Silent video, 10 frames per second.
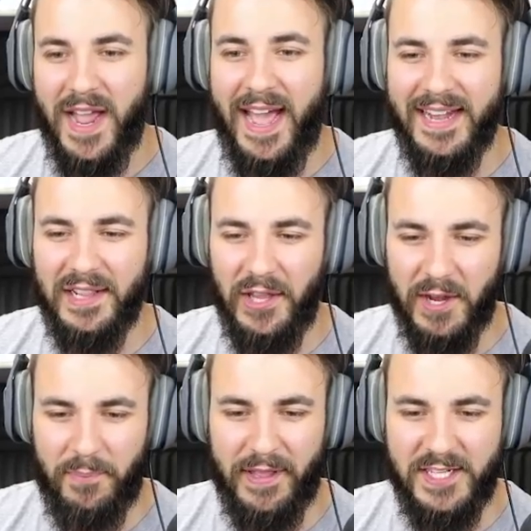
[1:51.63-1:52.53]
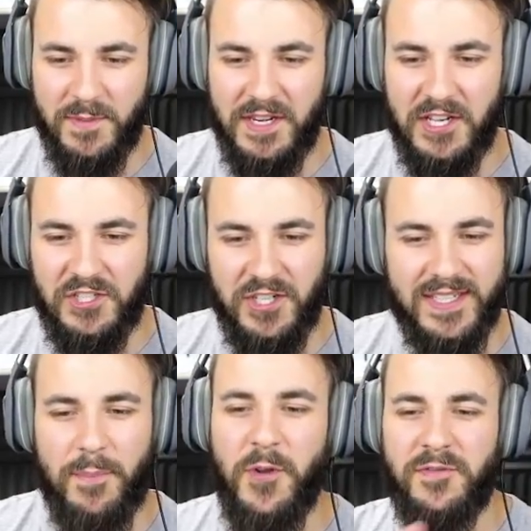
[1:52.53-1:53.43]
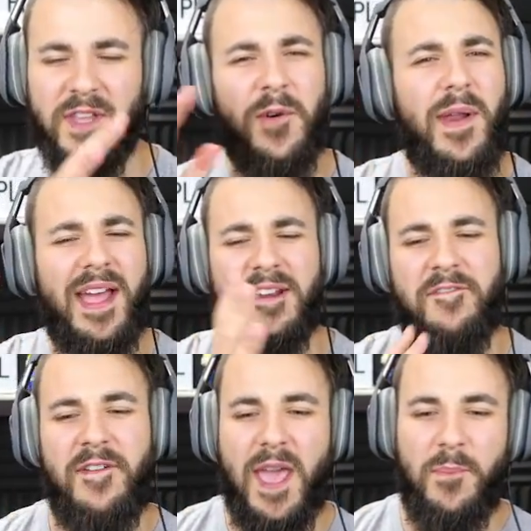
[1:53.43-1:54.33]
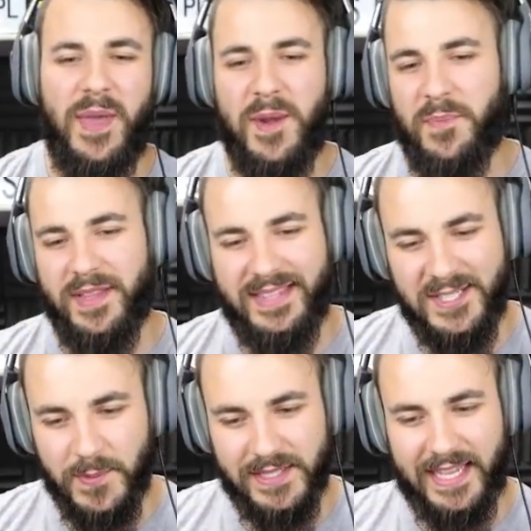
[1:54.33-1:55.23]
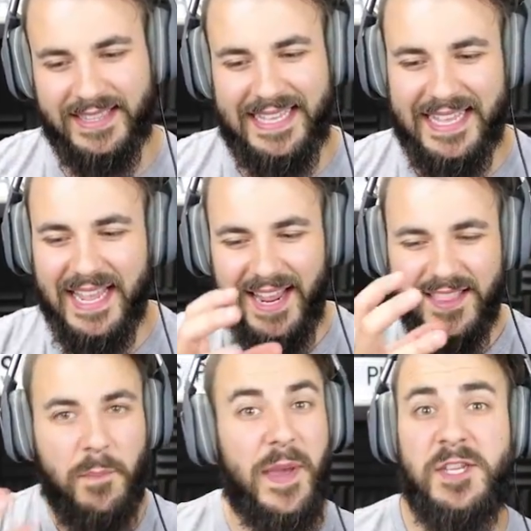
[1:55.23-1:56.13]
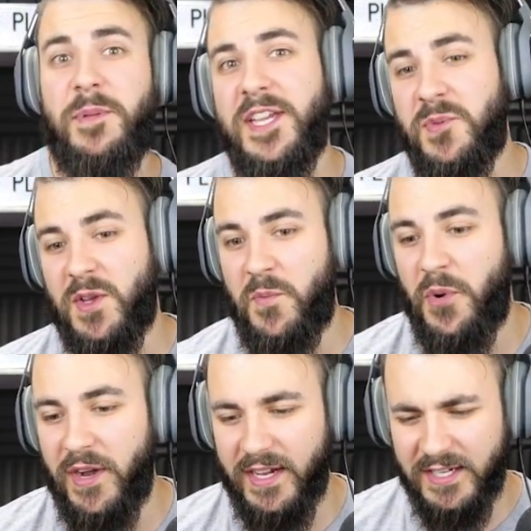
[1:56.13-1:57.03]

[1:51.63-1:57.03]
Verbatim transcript: I had a lot of placement issues. I moved it around a fair bit, but this was like the, the best place we could put it.